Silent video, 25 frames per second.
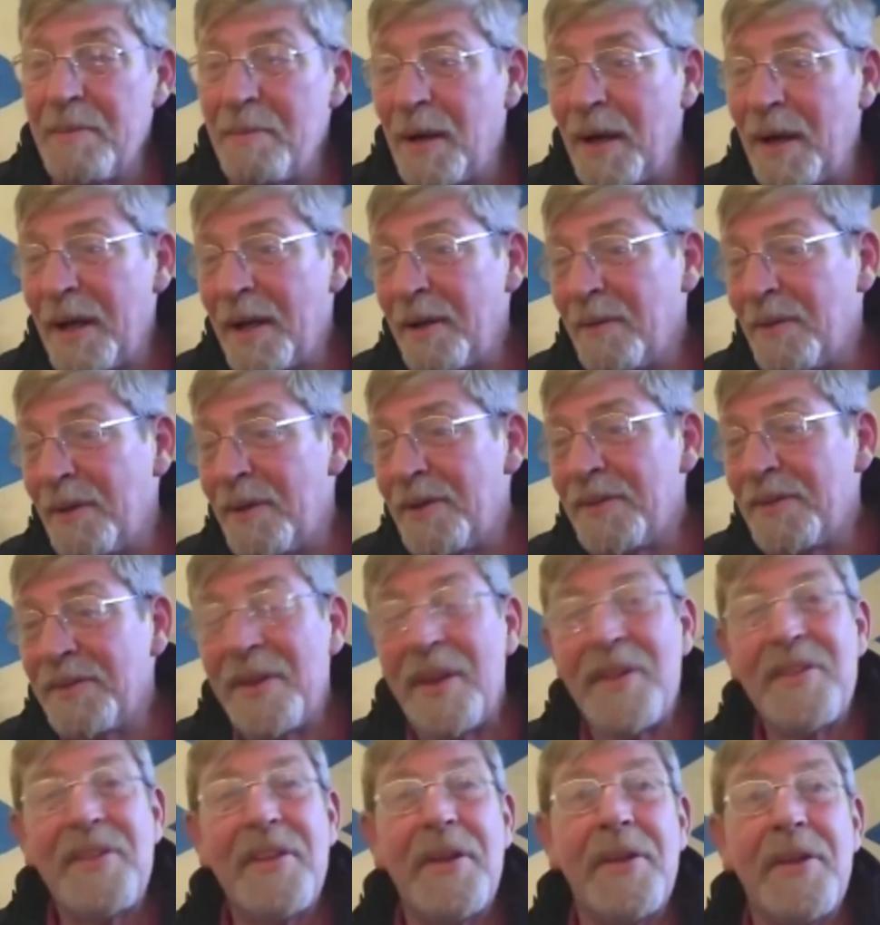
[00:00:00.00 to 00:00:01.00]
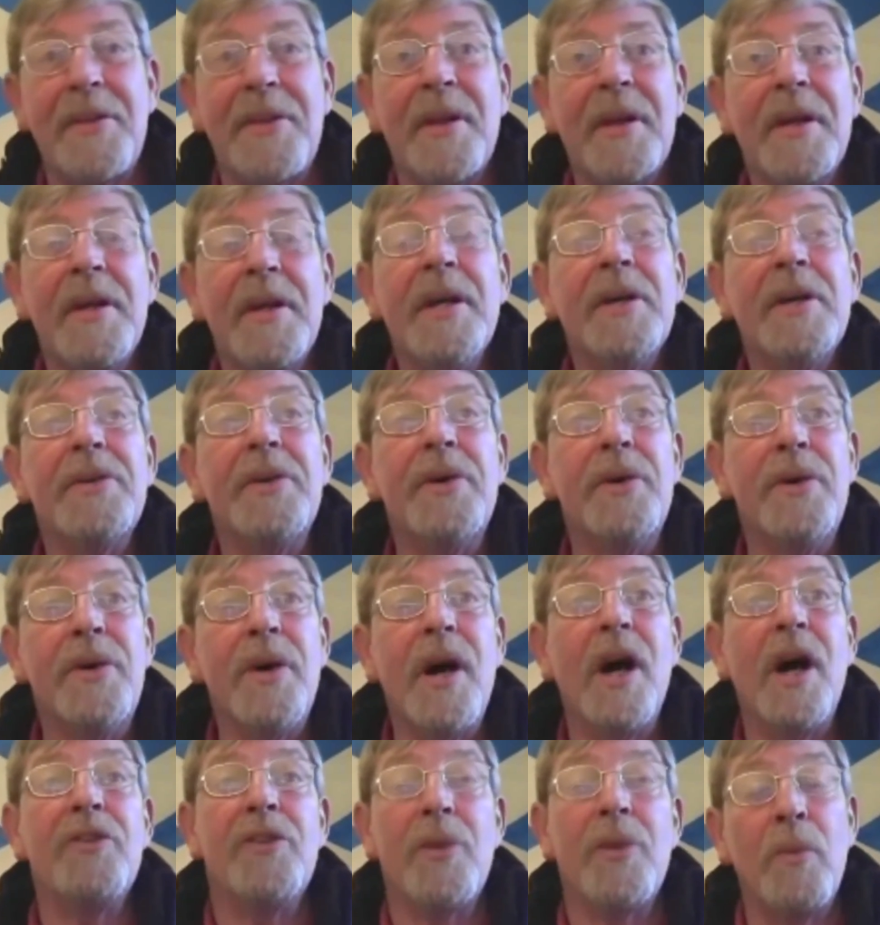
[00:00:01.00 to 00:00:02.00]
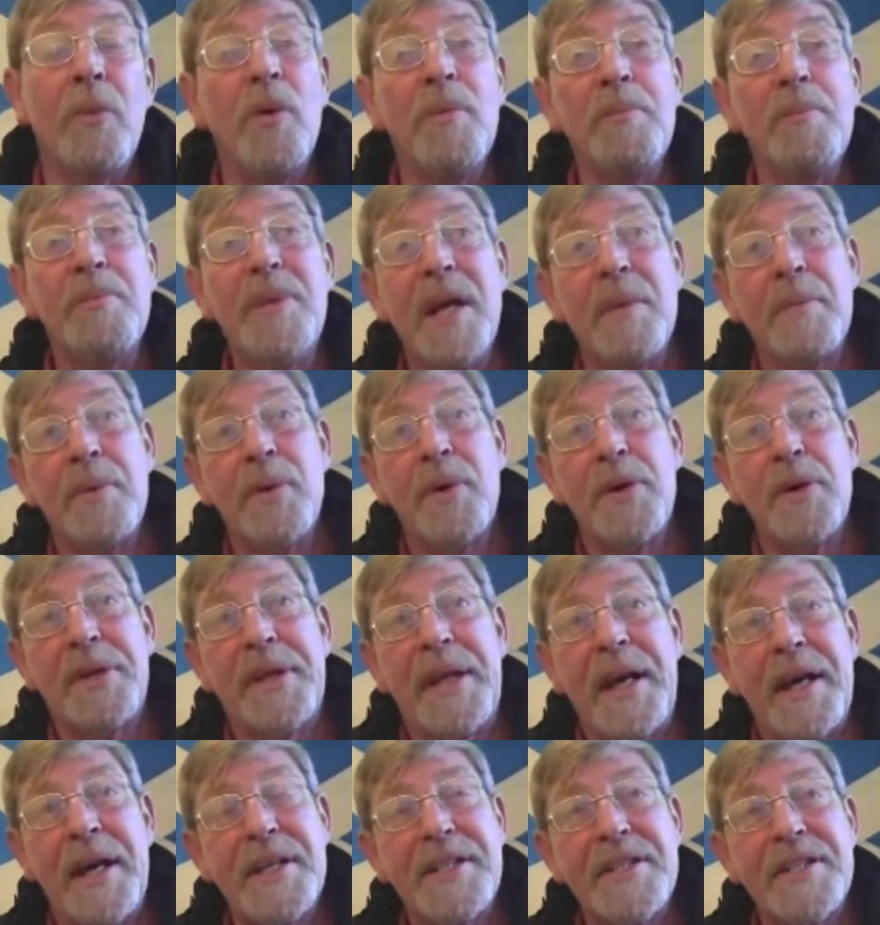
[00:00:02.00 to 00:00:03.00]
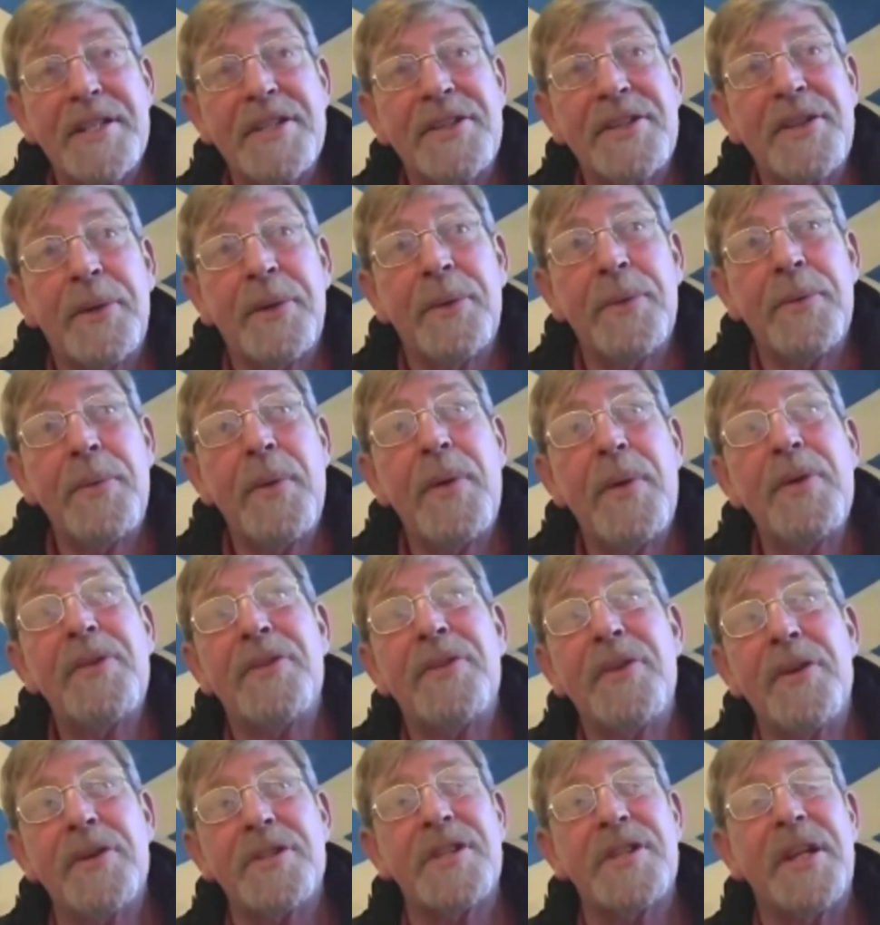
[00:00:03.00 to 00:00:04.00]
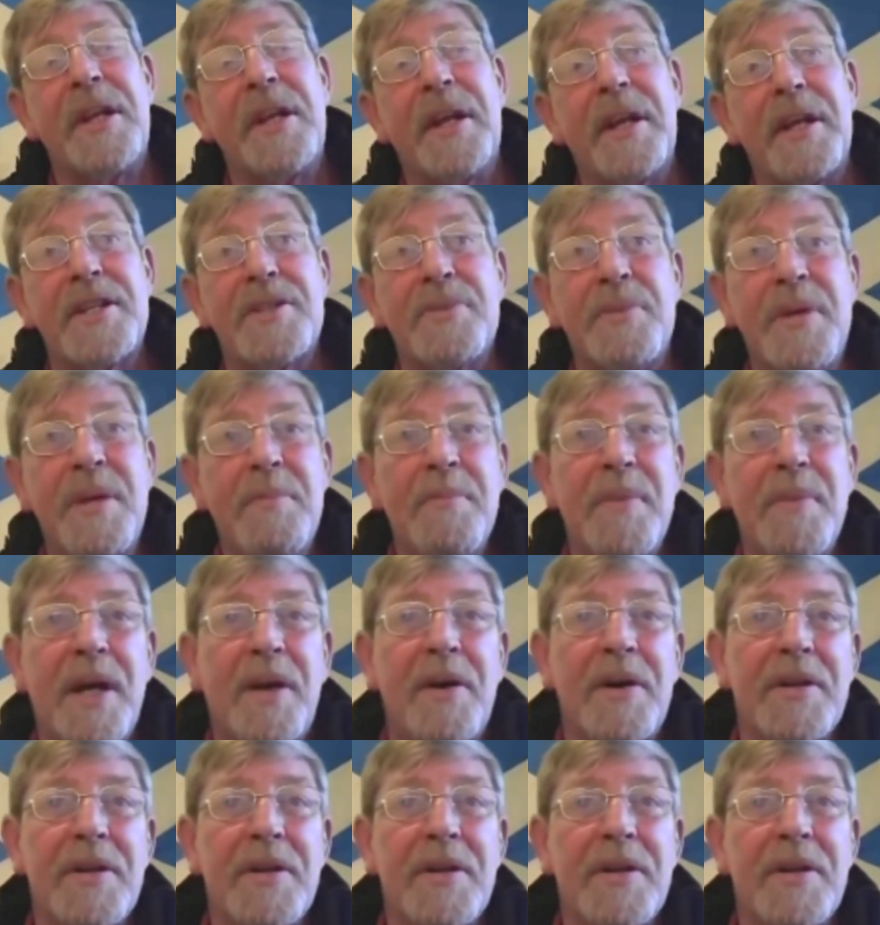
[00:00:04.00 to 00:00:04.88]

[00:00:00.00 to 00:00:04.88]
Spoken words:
Back to work on the third. Now, but there won't be a broadcast until Thursday next week